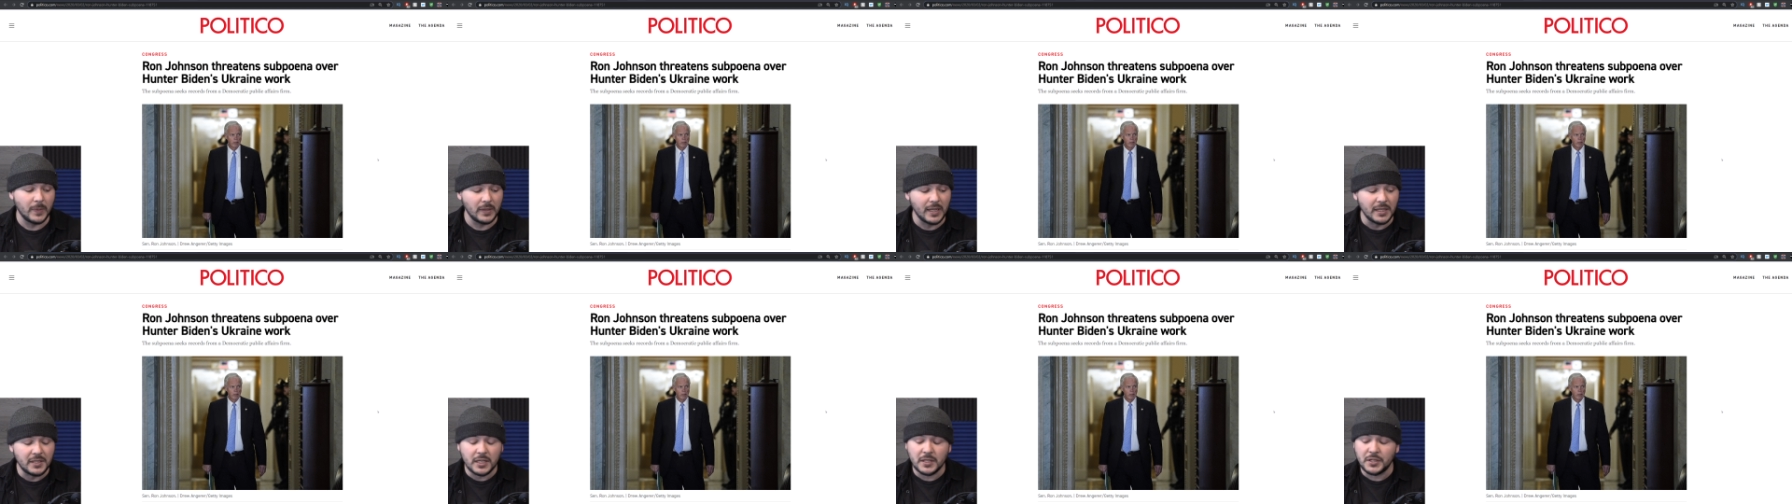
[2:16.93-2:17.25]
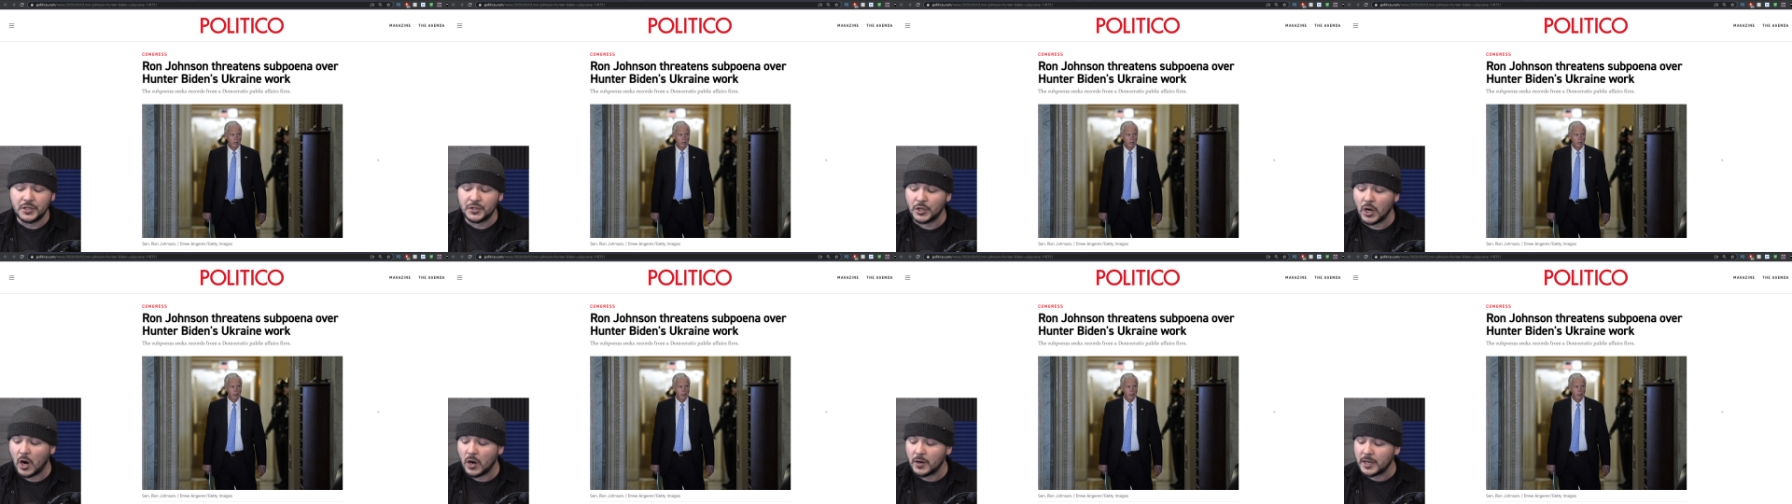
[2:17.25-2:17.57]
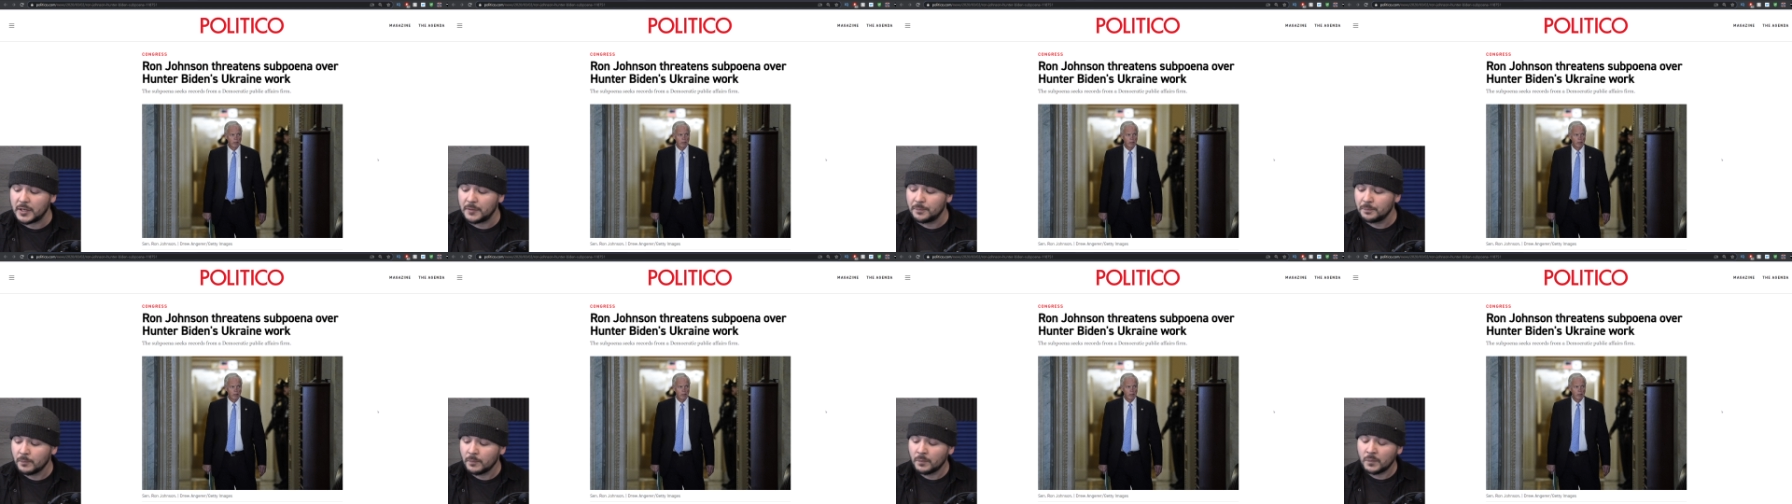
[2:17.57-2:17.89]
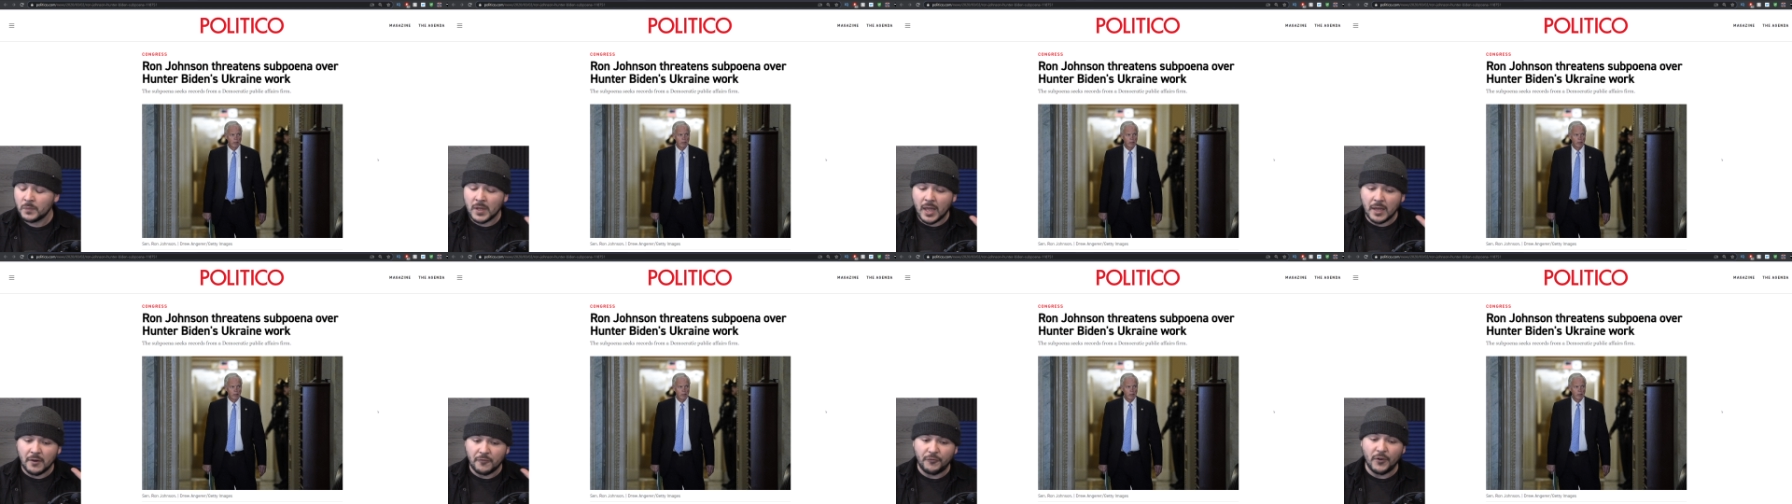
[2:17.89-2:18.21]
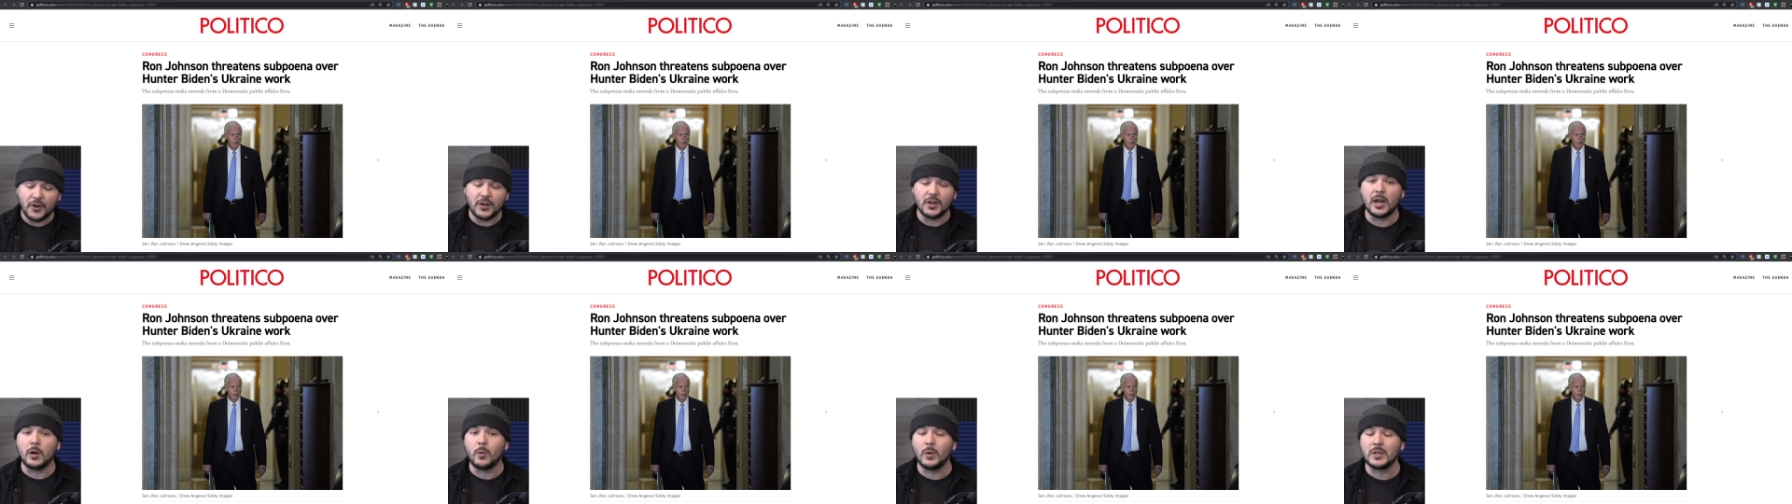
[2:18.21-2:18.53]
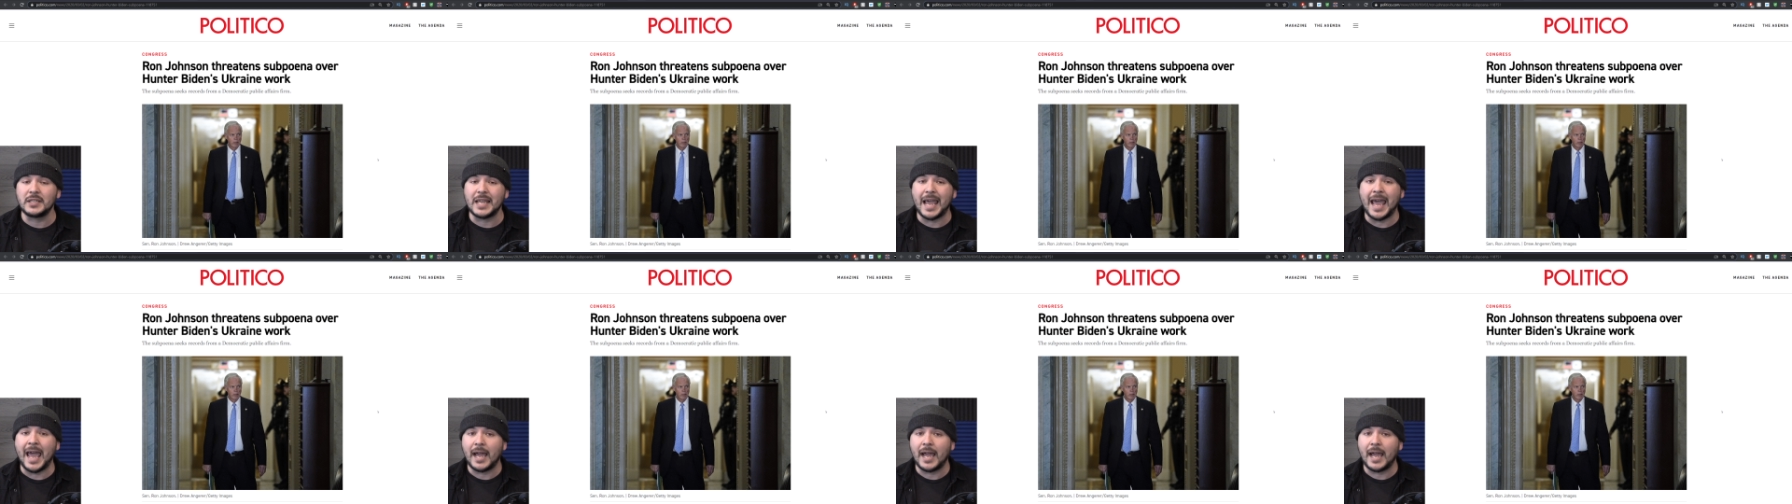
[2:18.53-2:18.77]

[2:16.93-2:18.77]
But let's get started and figure out what's